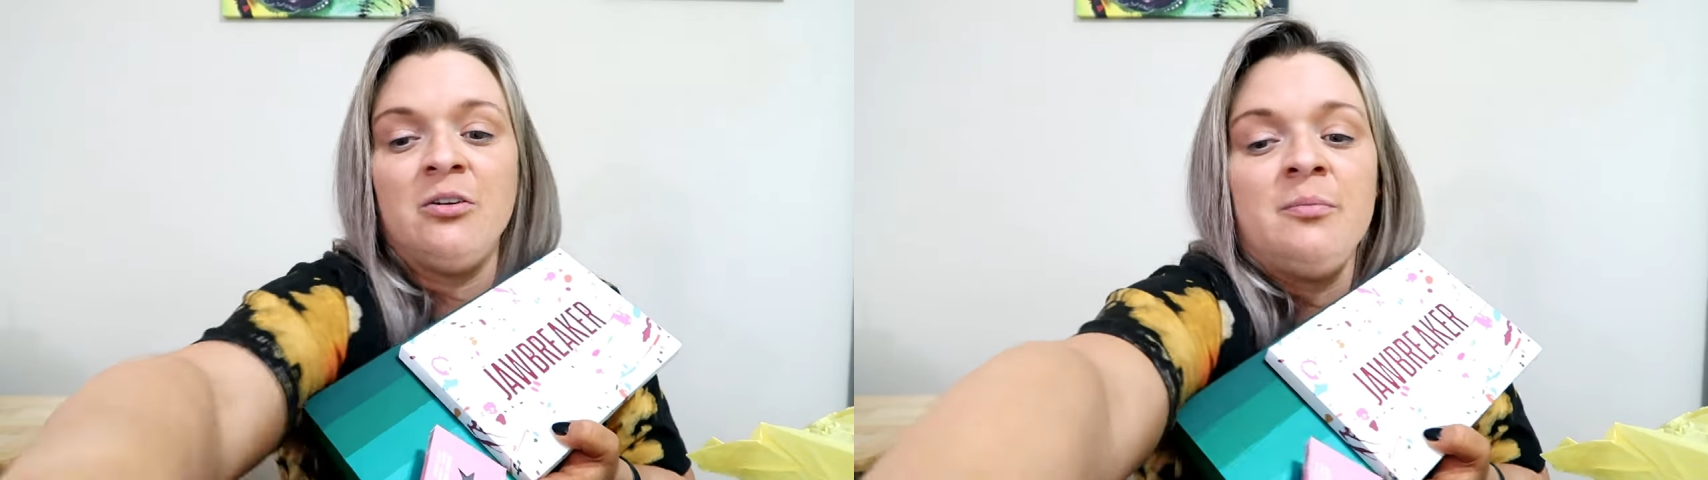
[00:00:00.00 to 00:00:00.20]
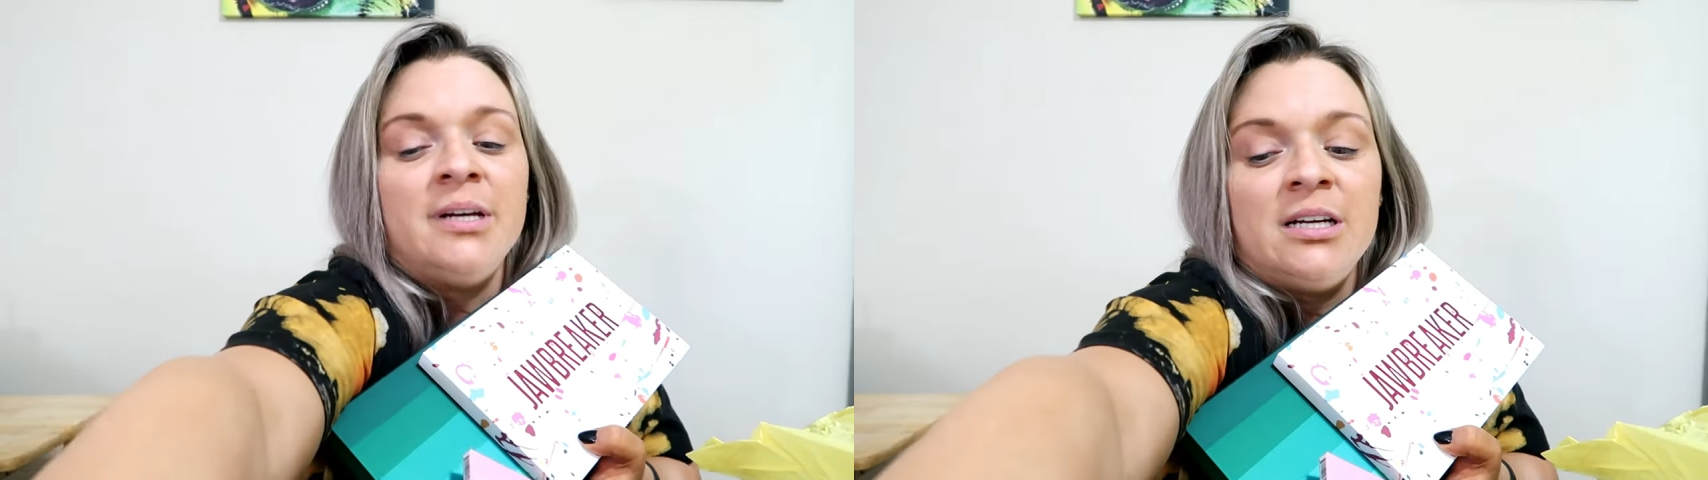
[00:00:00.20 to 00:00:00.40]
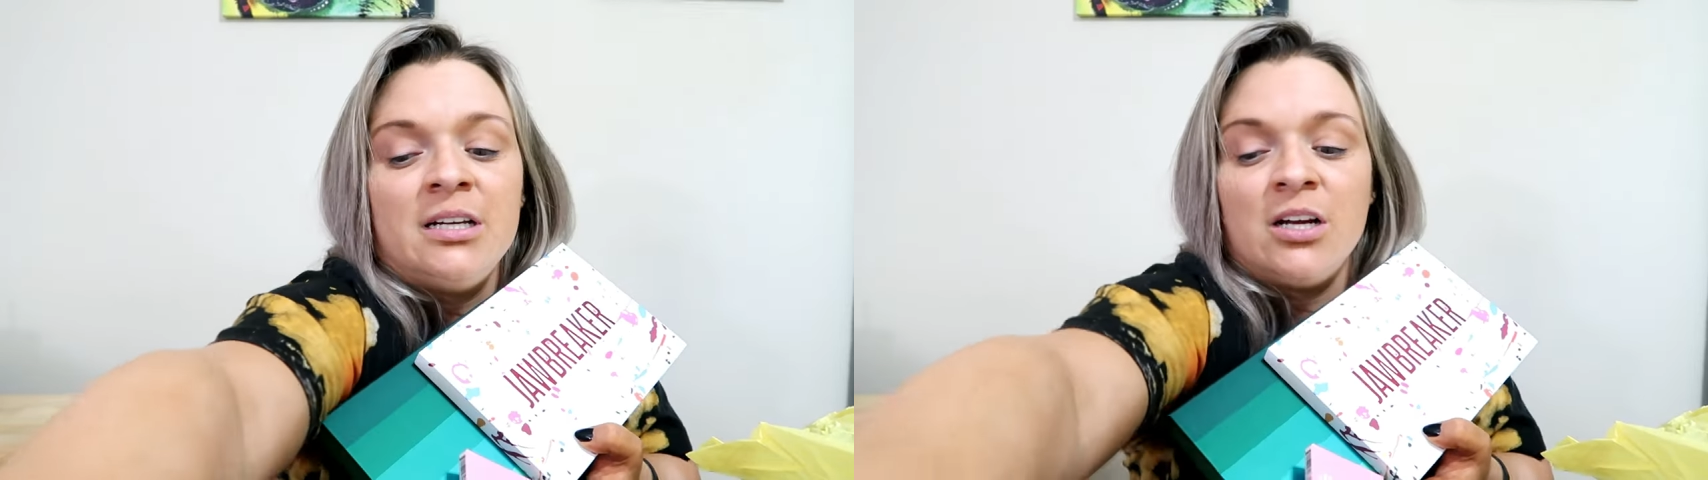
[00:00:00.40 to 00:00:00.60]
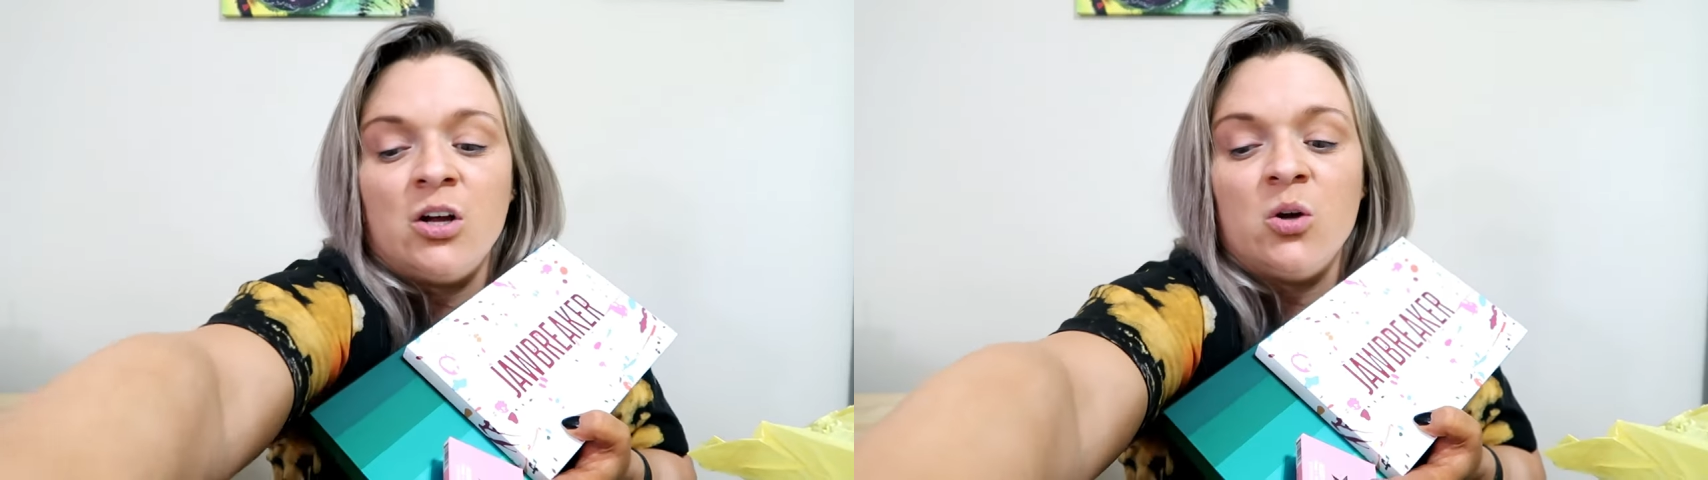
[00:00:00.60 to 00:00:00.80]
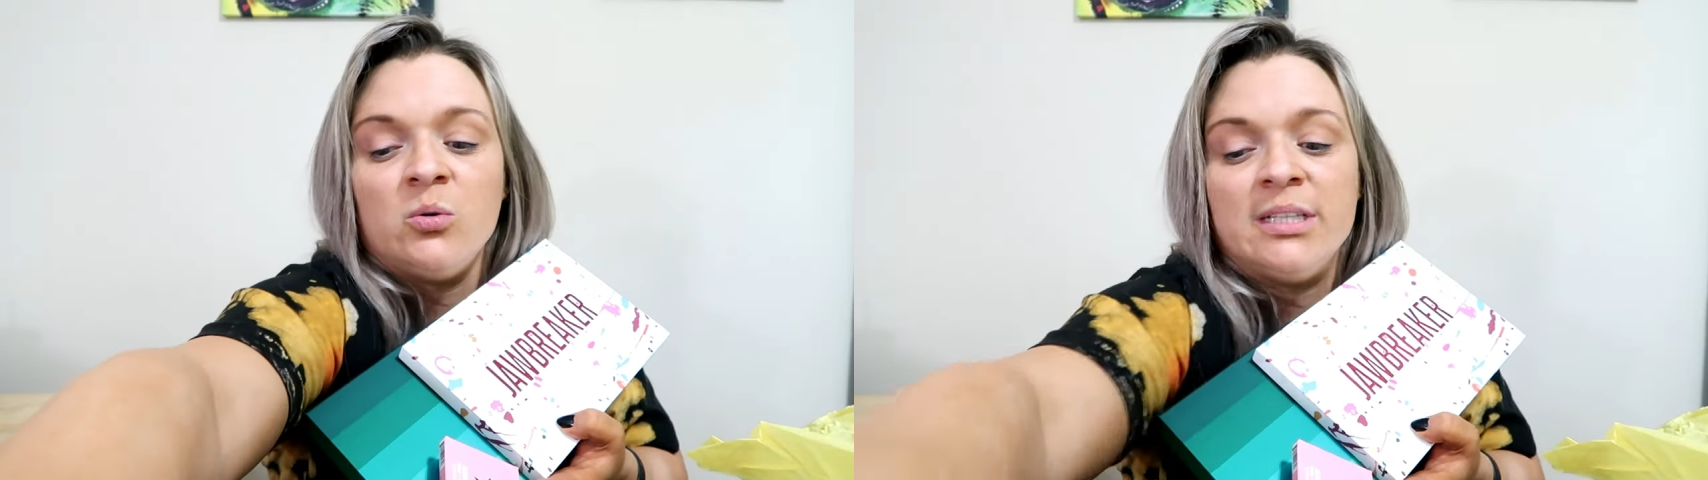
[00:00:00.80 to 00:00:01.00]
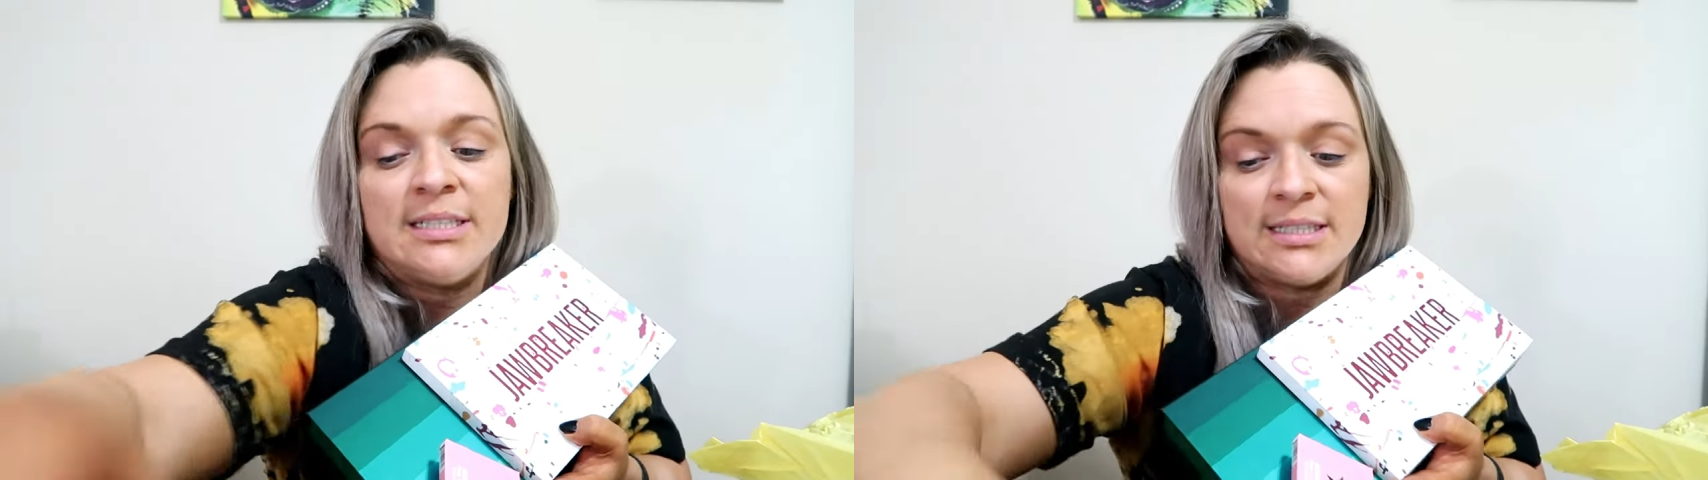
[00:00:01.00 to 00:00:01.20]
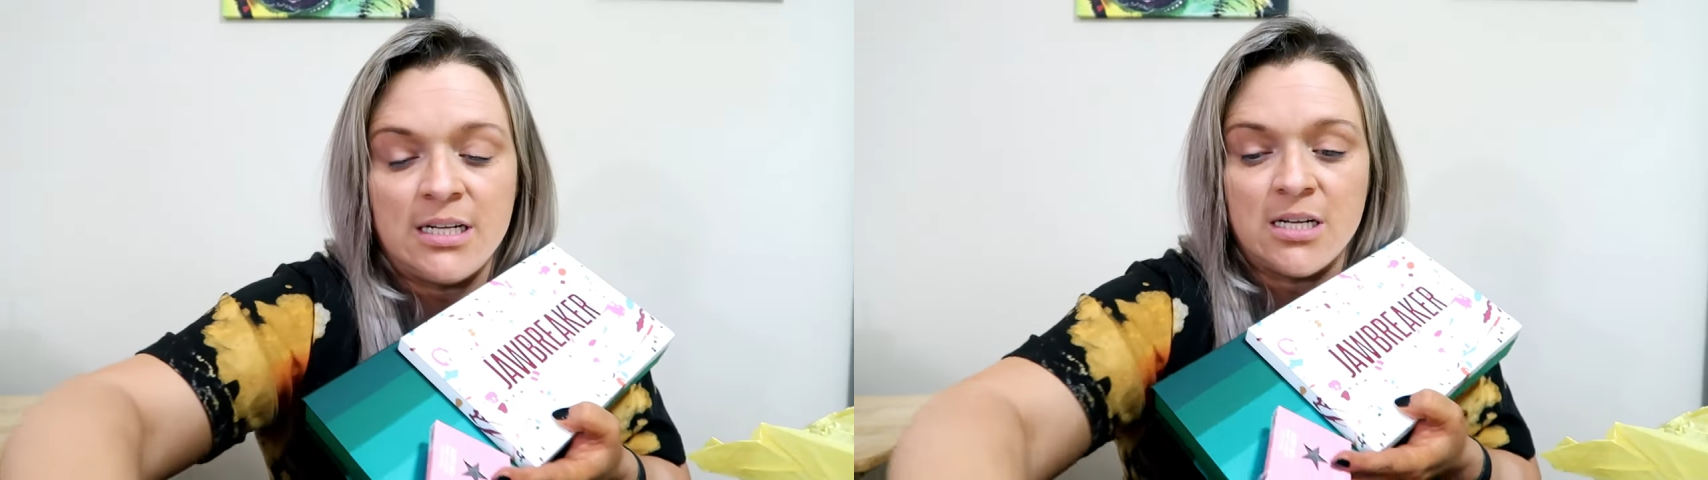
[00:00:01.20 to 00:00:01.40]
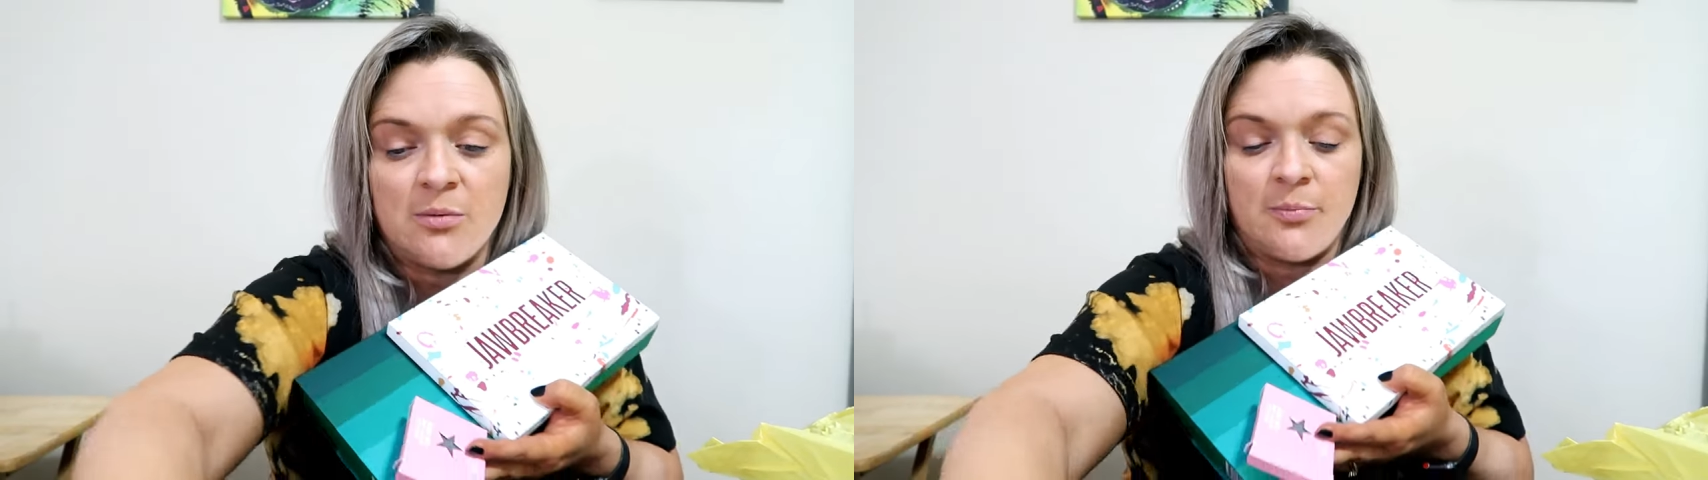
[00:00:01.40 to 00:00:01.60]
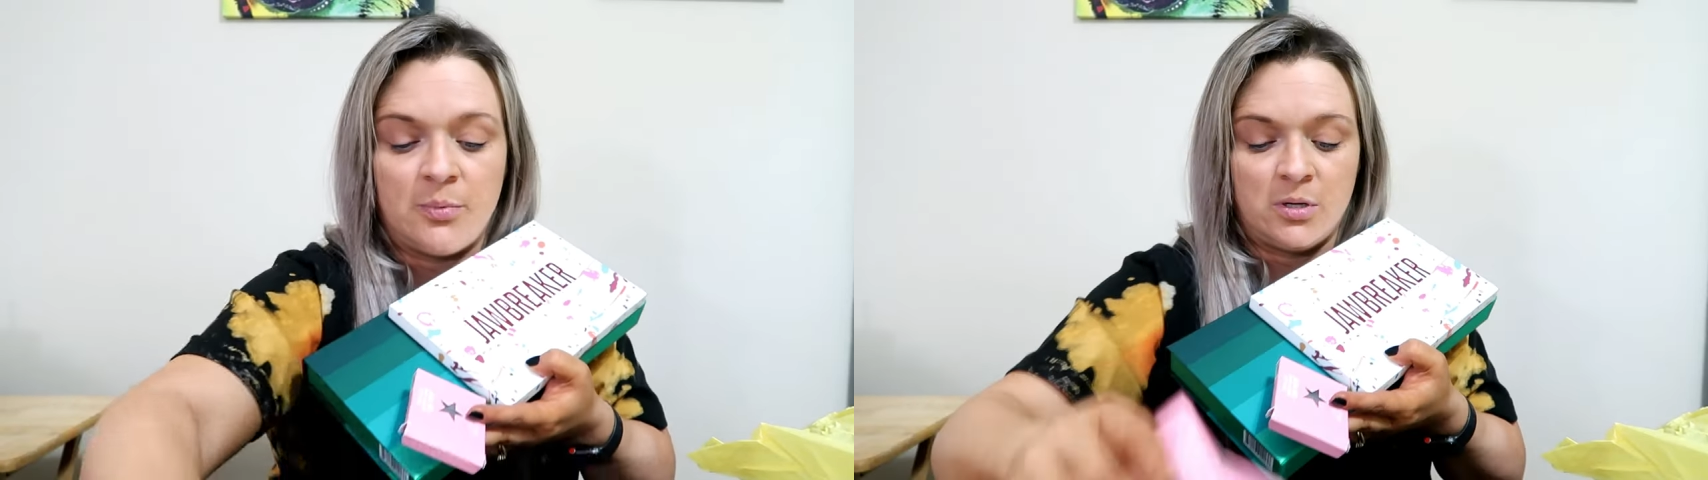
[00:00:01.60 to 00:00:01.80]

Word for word: am I gonna hold this up?